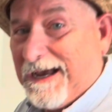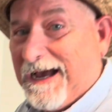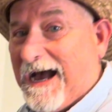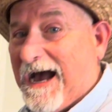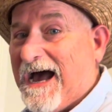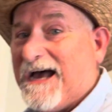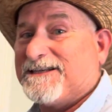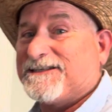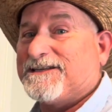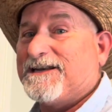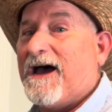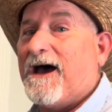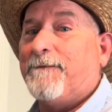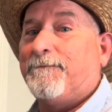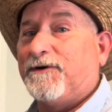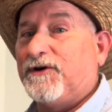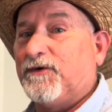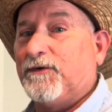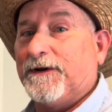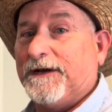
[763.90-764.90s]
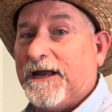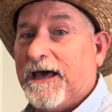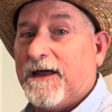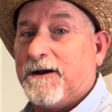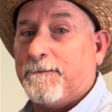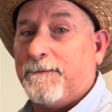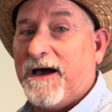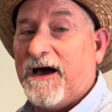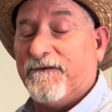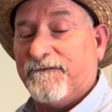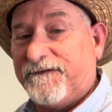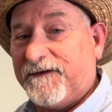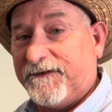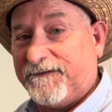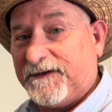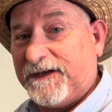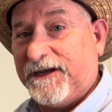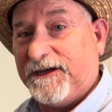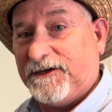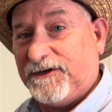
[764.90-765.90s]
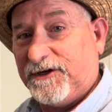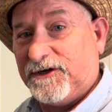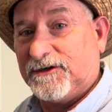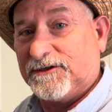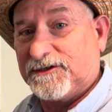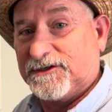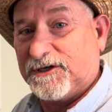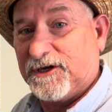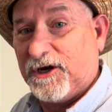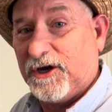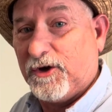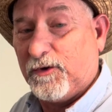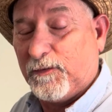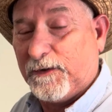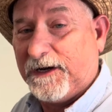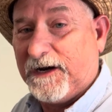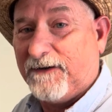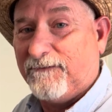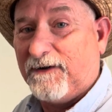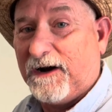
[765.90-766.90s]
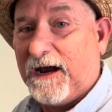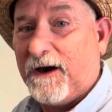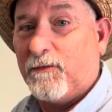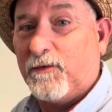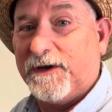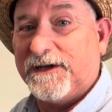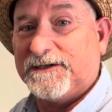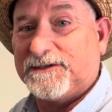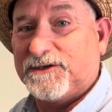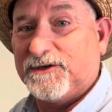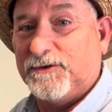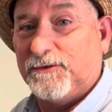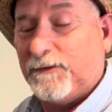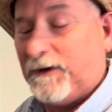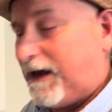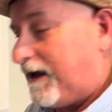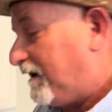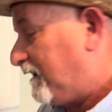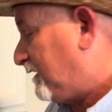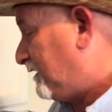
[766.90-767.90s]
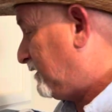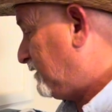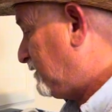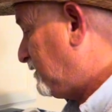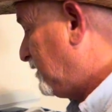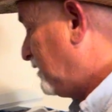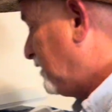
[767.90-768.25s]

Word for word: I stopped doing that about 15 years ago whenever I went to a